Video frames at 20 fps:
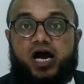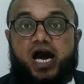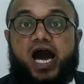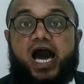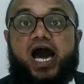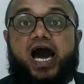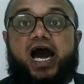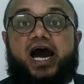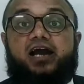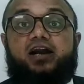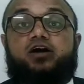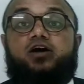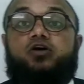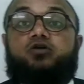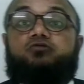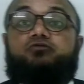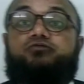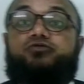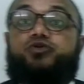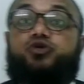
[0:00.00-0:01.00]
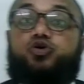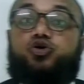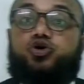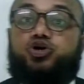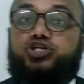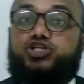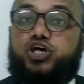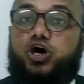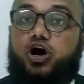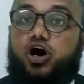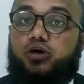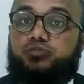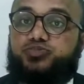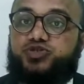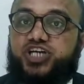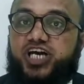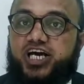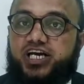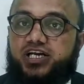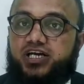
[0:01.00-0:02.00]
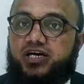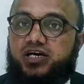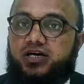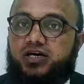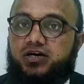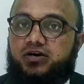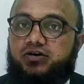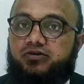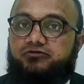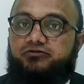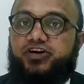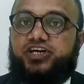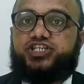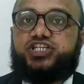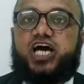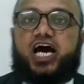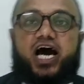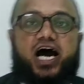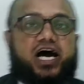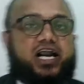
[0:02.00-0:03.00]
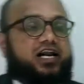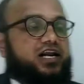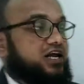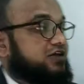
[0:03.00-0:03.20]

and those objects which are